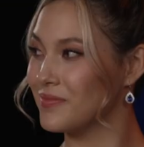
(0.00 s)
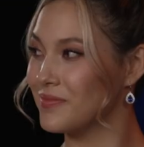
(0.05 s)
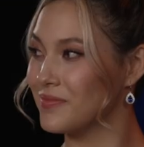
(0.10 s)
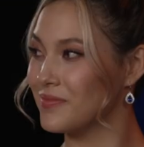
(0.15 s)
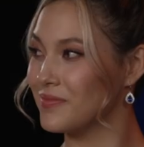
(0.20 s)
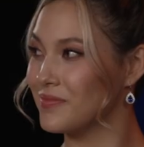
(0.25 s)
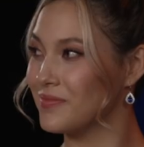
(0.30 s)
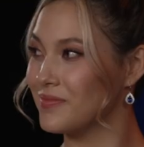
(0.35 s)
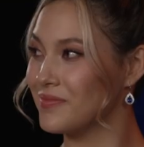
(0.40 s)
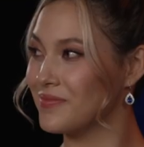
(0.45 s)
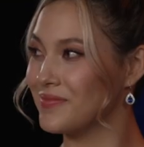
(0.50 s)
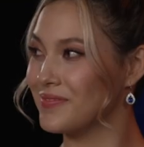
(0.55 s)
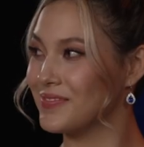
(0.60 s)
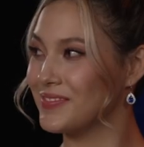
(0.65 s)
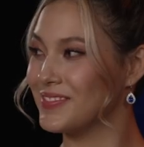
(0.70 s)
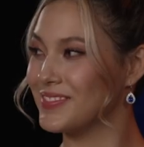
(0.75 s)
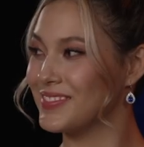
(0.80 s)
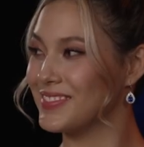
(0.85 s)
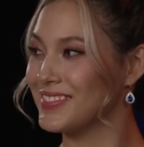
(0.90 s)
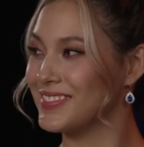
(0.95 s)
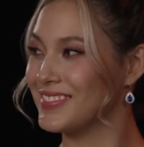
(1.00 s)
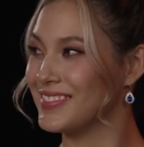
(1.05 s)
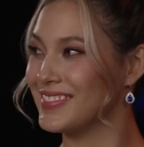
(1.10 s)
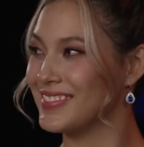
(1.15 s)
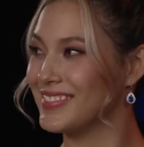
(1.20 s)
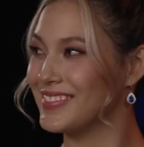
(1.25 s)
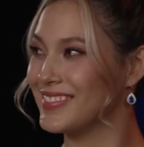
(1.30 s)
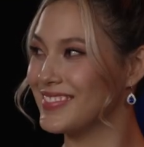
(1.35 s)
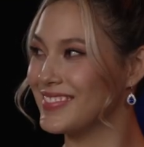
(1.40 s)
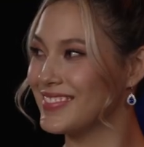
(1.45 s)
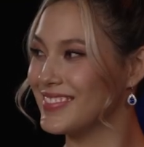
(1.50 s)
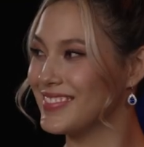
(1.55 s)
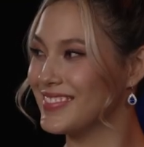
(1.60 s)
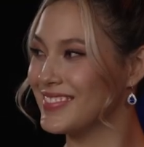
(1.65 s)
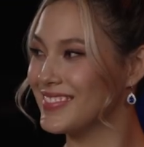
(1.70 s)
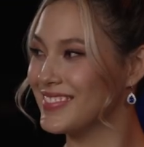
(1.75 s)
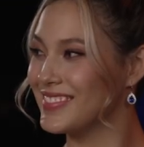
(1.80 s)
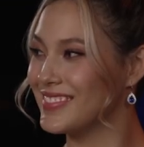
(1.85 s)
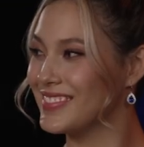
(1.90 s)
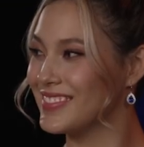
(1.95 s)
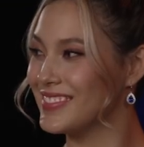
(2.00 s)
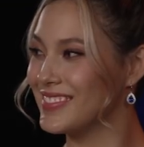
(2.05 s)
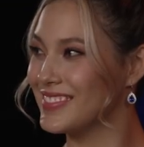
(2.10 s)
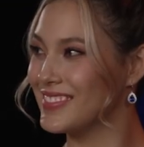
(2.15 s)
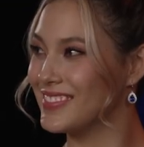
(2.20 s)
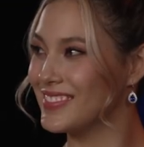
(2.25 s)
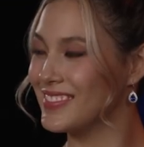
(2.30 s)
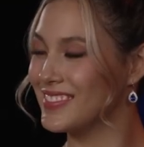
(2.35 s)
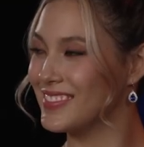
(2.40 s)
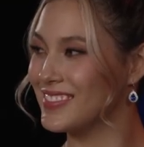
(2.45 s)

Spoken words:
(not speaking)